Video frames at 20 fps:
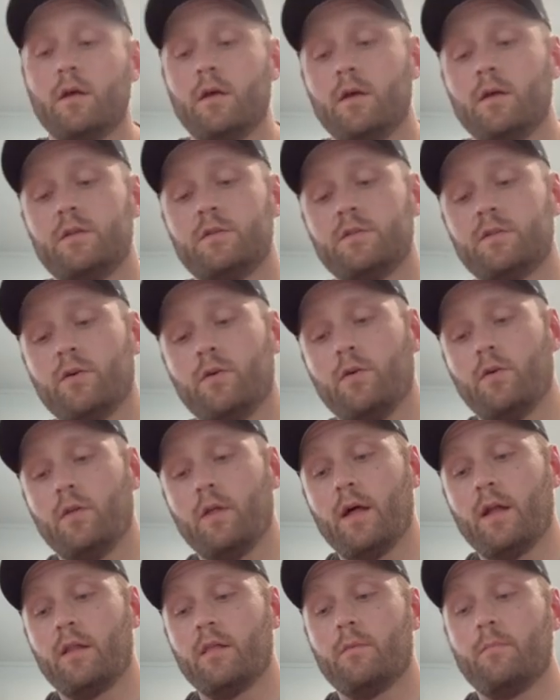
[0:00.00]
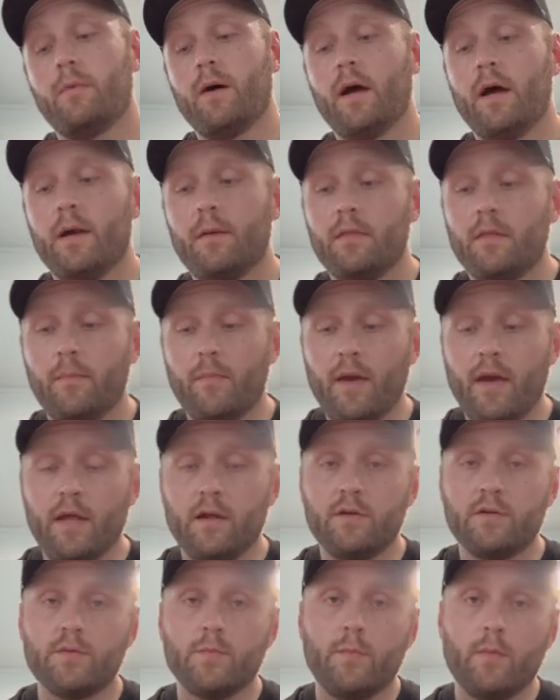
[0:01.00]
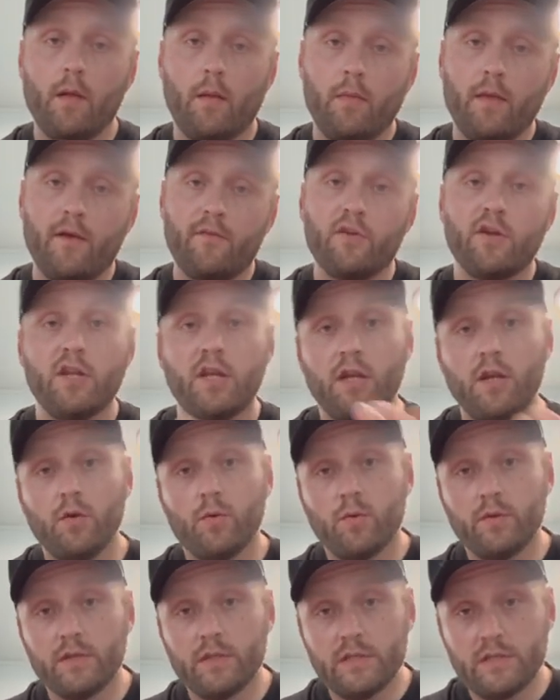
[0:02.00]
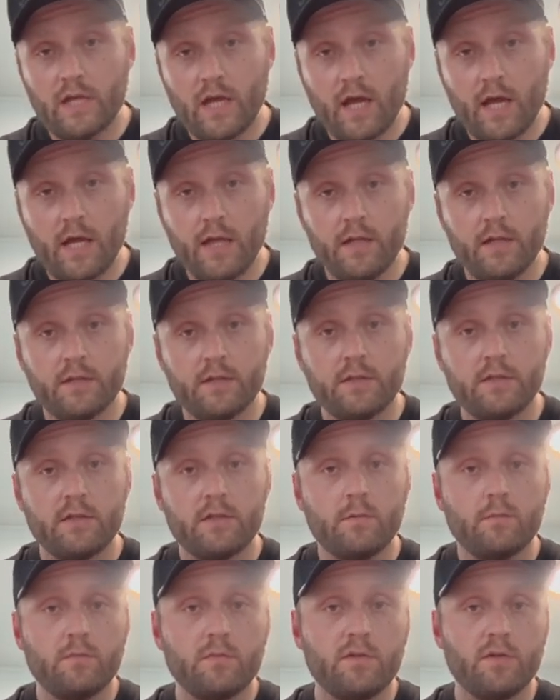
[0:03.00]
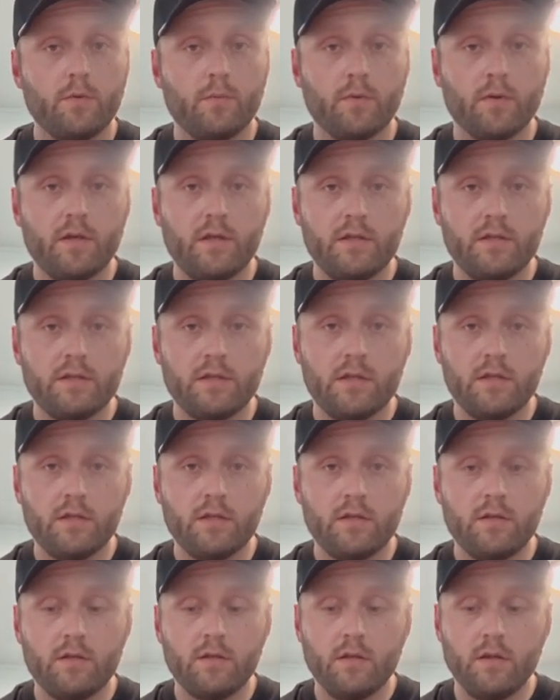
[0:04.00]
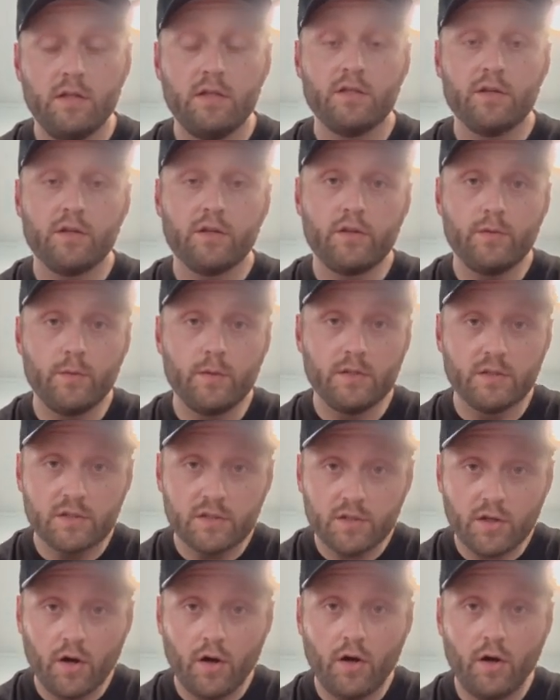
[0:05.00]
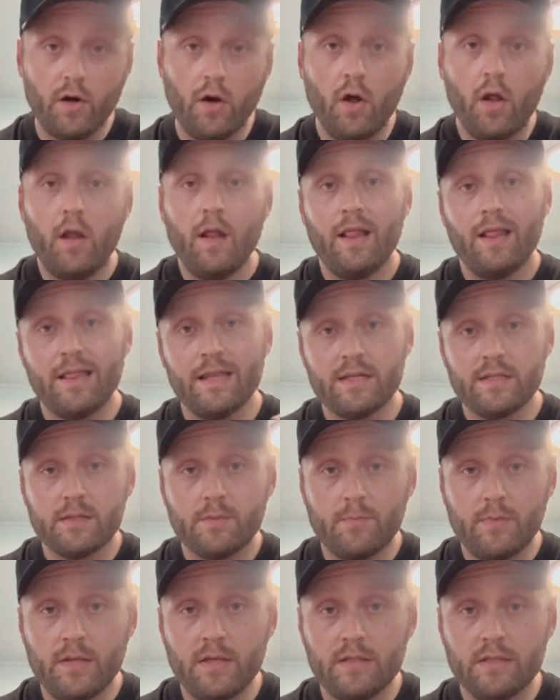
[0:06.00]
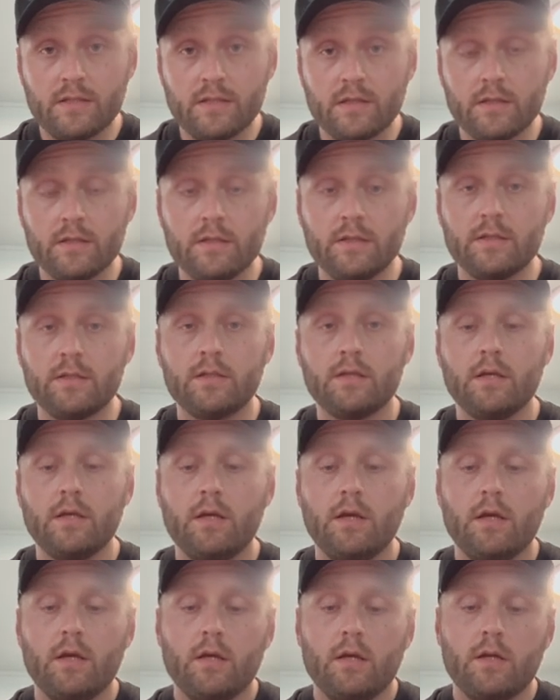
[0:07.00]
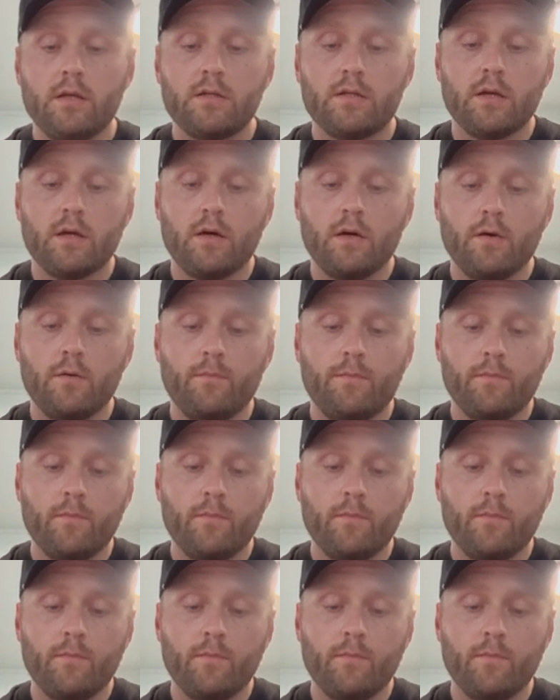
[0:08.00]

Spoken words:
so a lot of the panels will be able to have continual designs, super easier to install, less pieces. So